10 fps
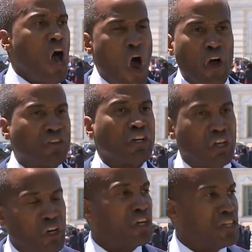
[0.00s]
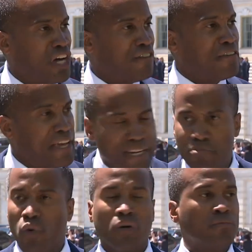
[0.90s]
aren't good enough
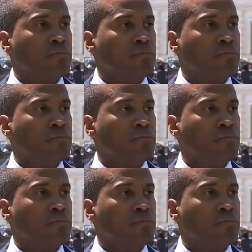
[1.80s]
anymore.